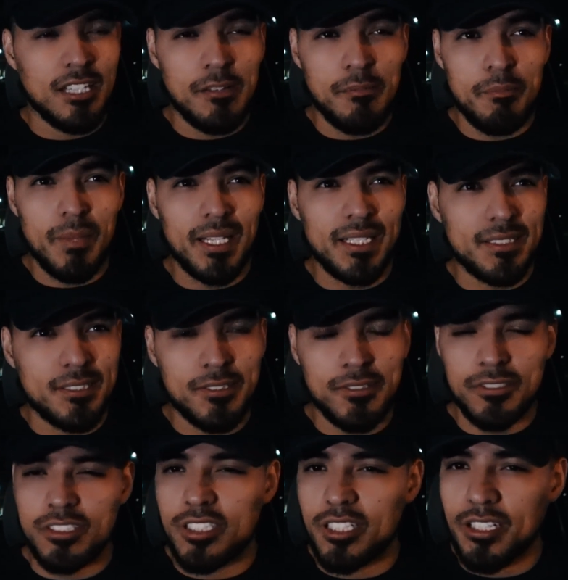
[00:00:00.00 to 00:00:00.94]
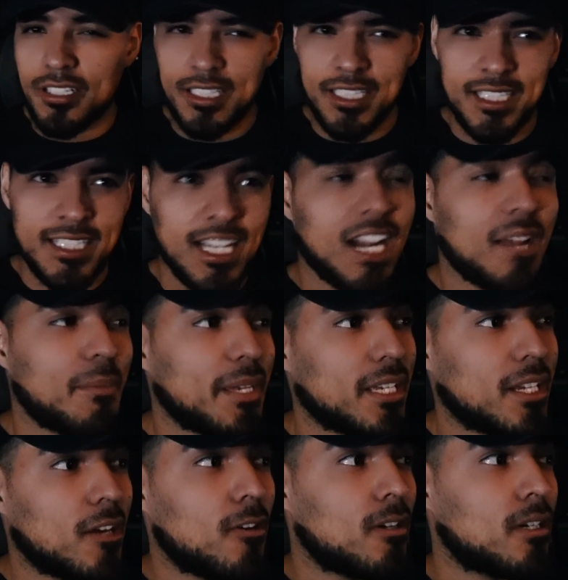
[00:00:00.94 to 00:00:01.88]
and mental journey that I've
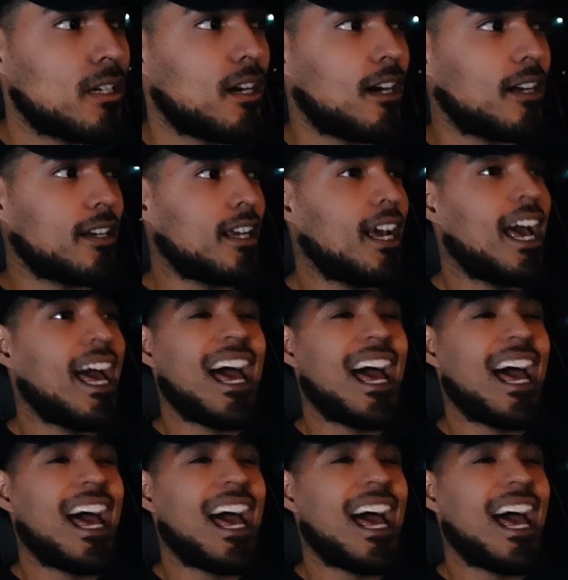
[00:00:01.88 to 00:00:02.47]
been going on